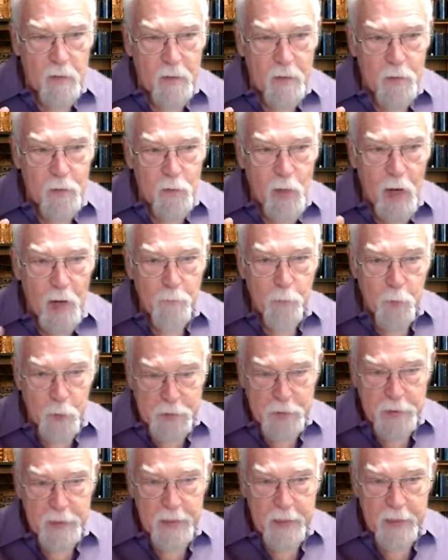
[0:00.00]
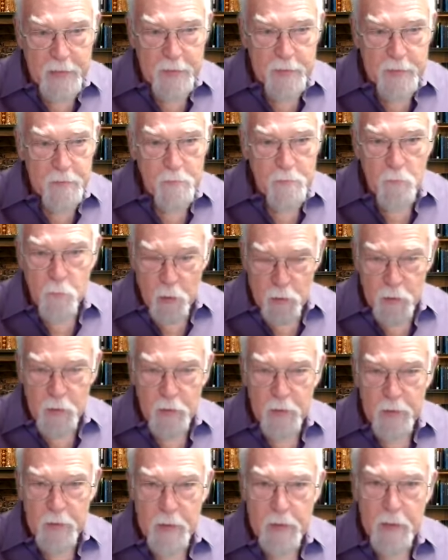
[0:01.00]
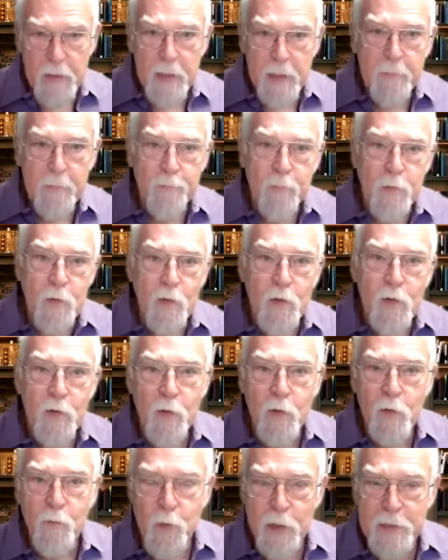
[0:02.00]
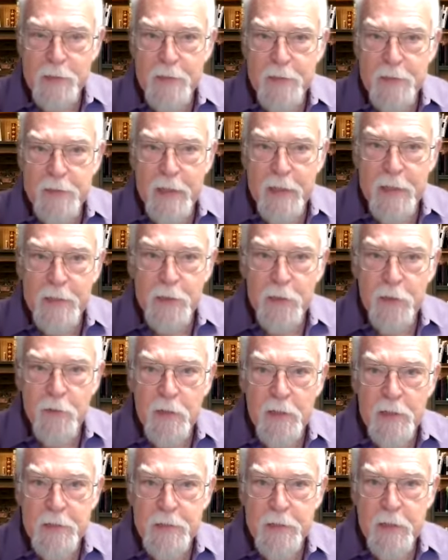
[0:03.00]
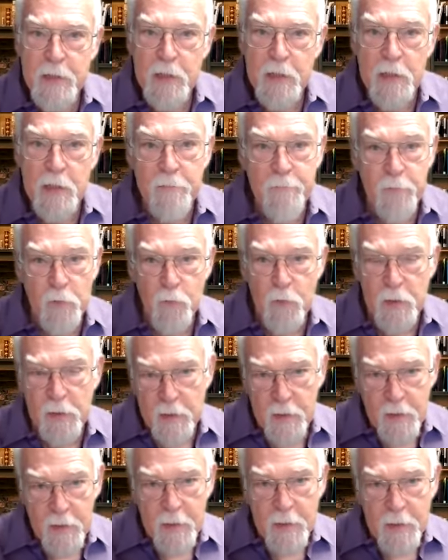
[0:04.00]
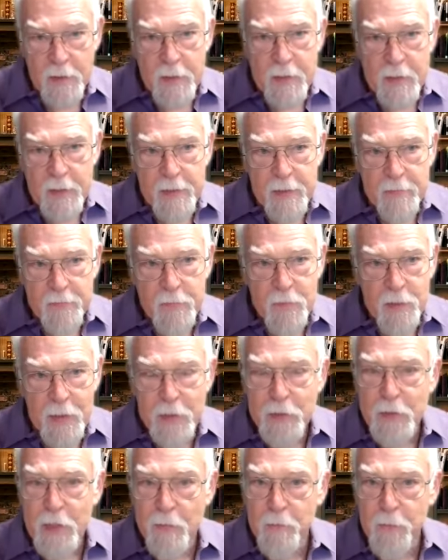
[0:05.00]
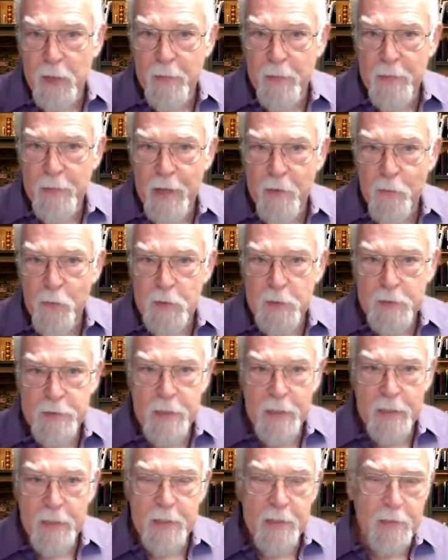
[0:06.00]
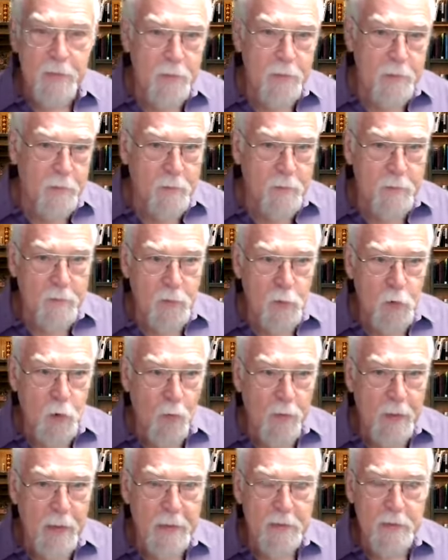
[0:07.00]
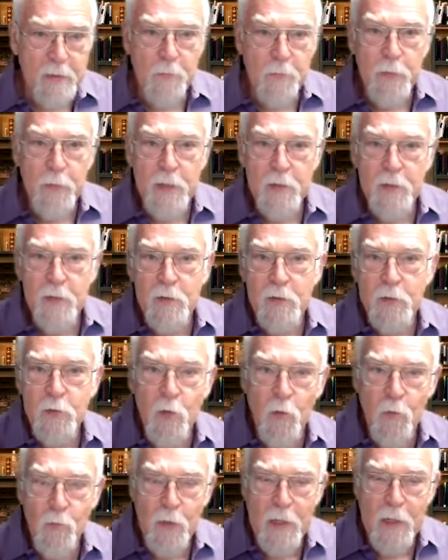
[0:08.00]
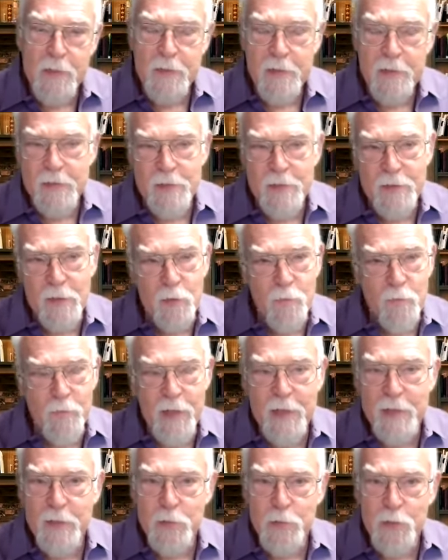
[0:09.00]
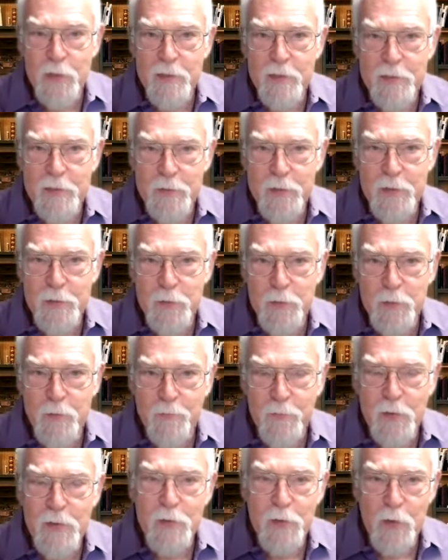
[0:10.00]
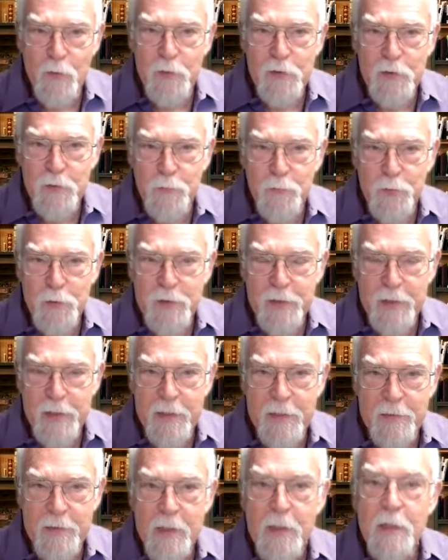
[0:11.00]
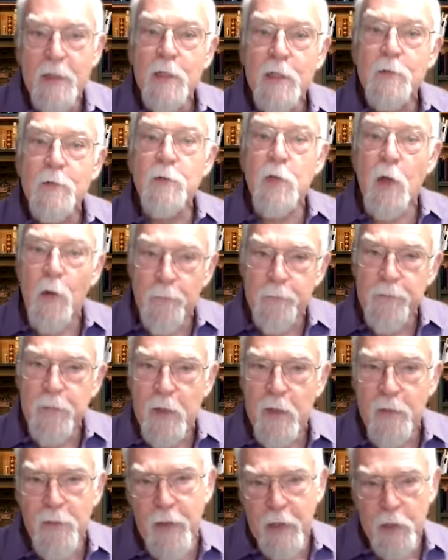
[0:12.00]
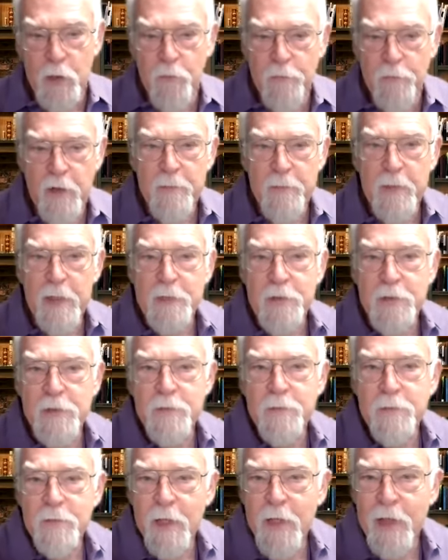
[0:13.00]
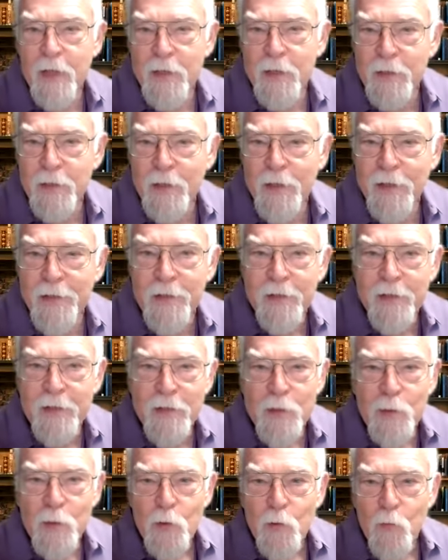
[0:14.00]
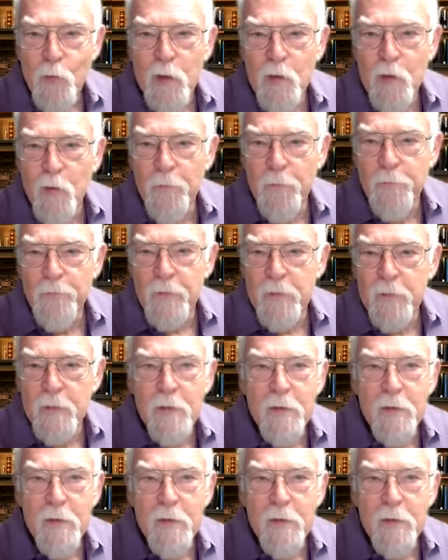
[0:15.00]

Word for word: uh, I appreciate most certainly your presence out there and listening. And if you want to hit that PayPal on the side and donate something to this whole process, that's fine. It's not essential, but it's always appreciated. So thank you very much. And uh, we'll,